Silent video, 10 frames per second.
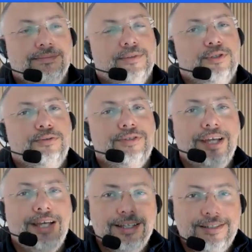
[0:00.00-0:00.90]
to
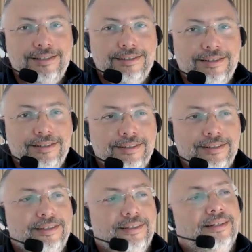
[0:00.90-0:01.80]
test
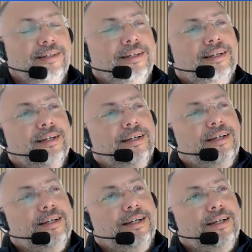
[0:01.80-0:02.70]

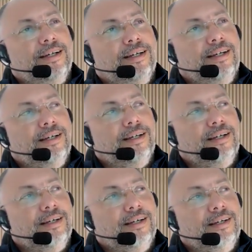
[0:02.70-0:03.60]

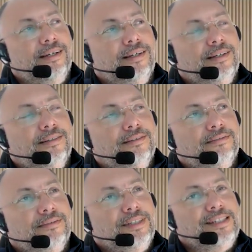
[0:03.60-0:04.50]
uh,
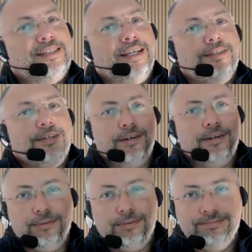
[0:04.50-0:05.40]

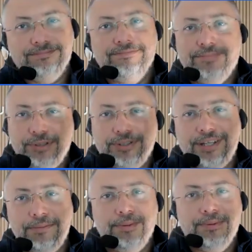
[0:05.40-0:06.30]
aesthetical, for
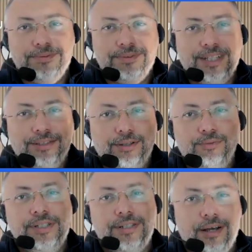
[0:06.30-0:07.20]
example, aesthetical
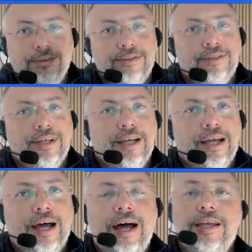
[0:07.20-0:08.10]
results,
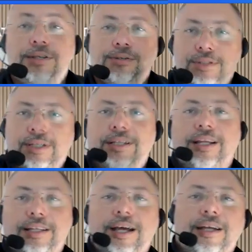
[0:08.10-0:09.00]
I use an
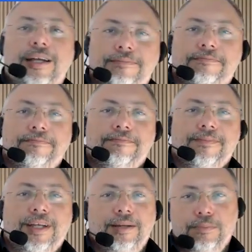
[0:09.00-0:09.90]
AI.
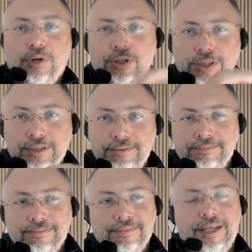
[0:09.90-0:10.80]
I'm modeling
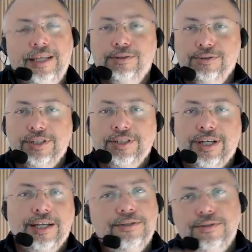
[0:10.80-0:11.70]
and use
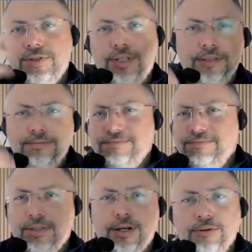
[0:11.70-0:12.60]
AI to see
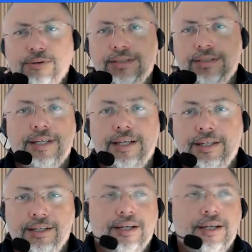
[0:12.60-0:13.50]
how can
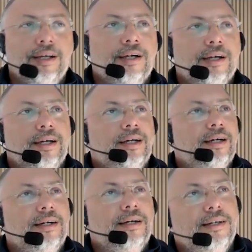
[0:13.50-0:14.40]
say
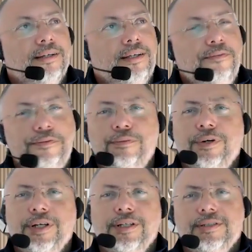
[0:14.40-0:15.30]
if it
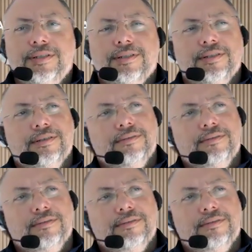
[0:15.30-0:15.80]
was